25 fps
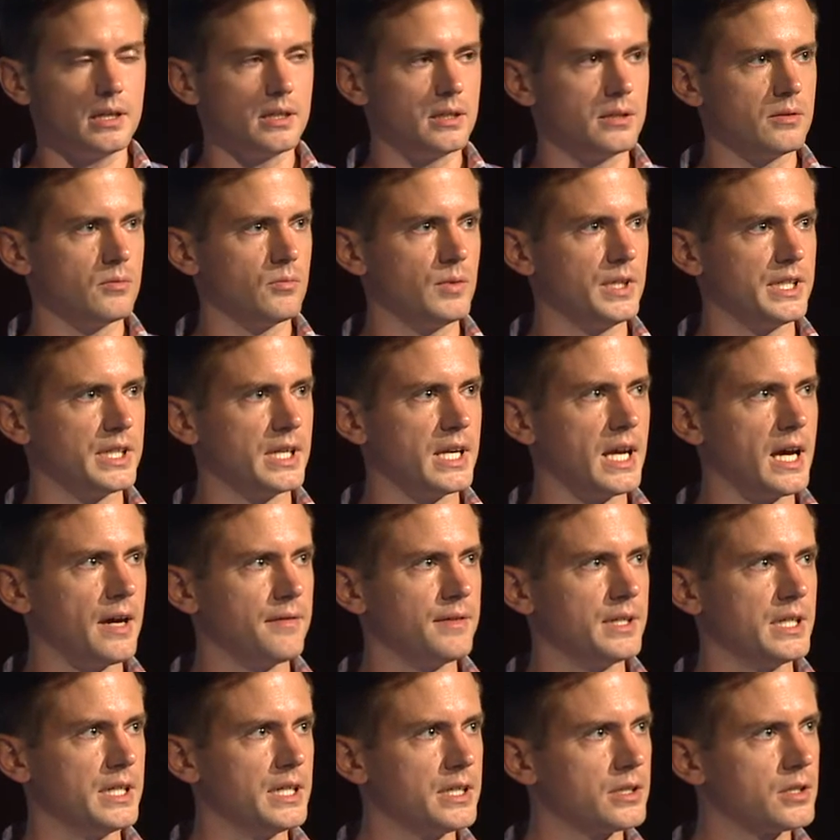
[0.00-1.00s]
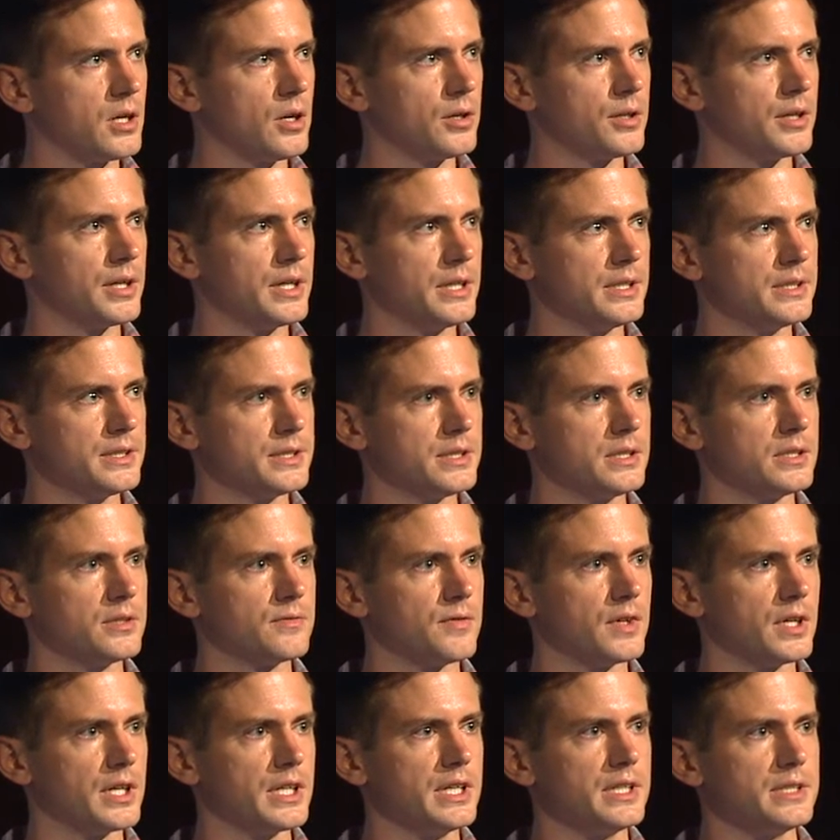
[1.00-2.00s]
we can have an encoder instance
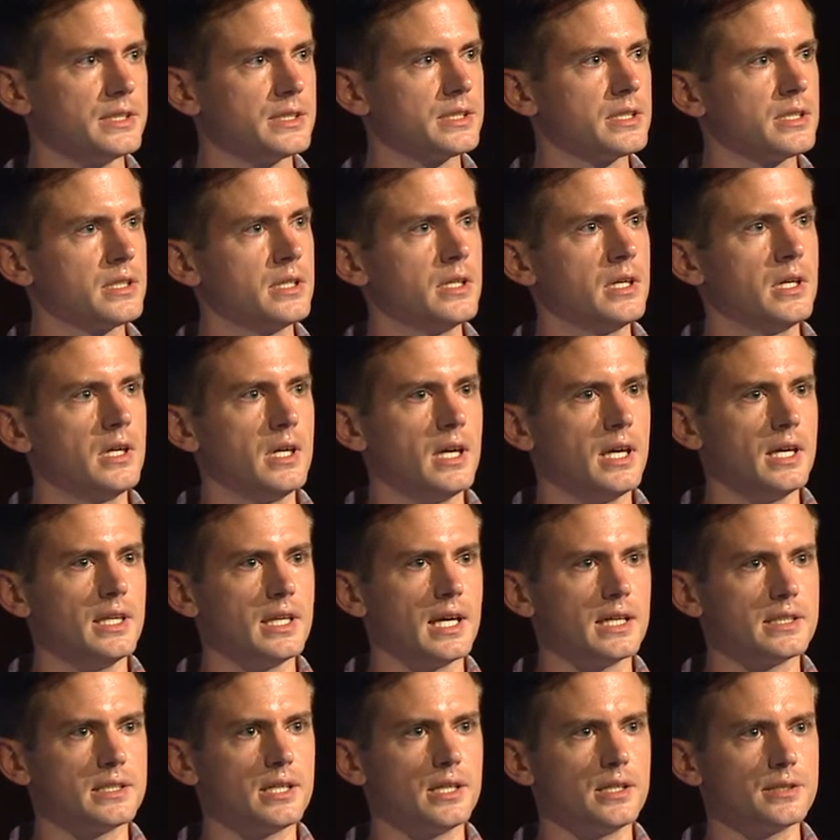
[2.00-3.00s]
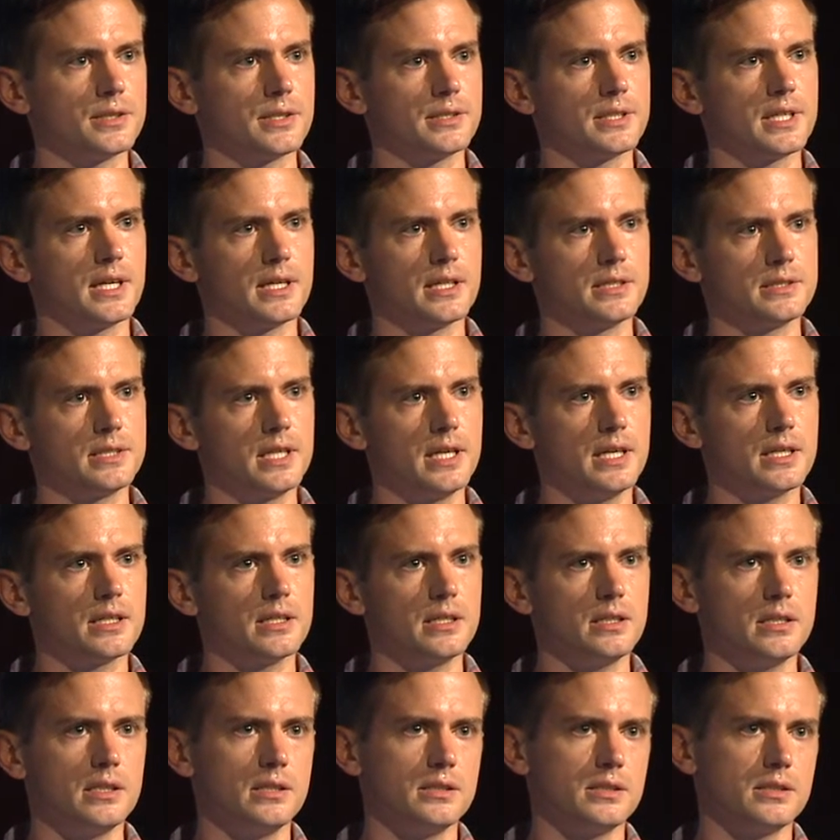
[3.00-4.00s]
for int, and that tells us how to take an
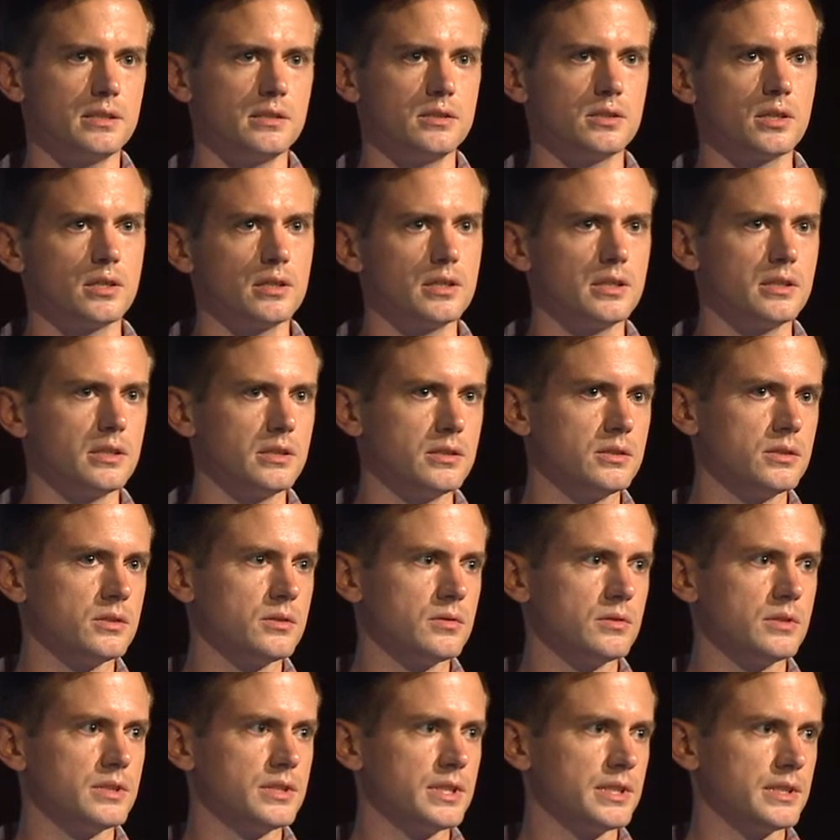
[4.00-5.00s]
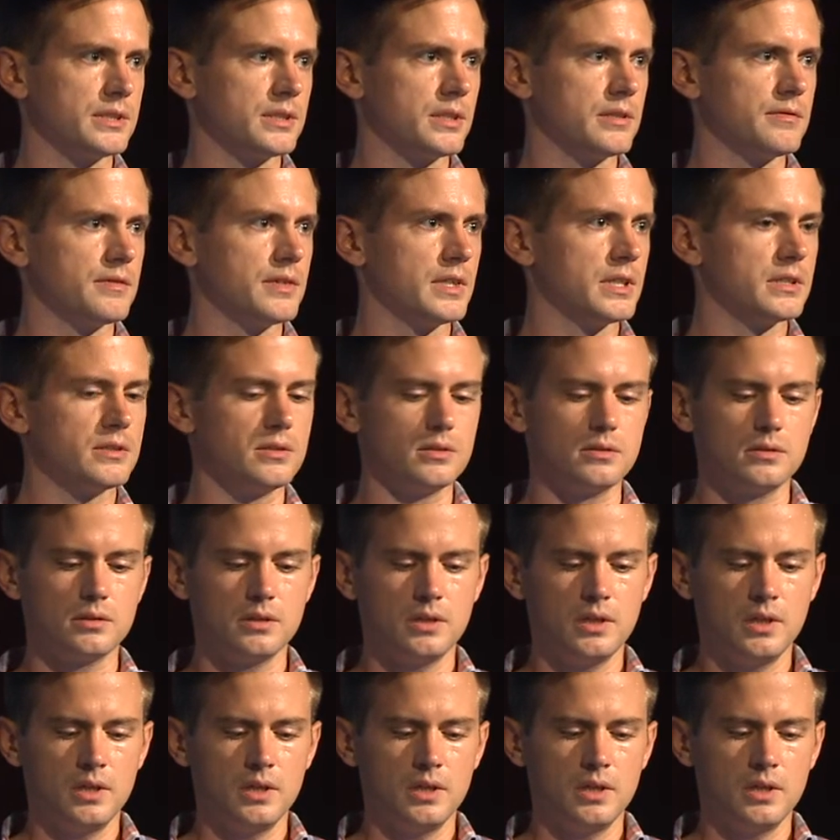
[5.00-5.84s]
int and turn it into a JSON value.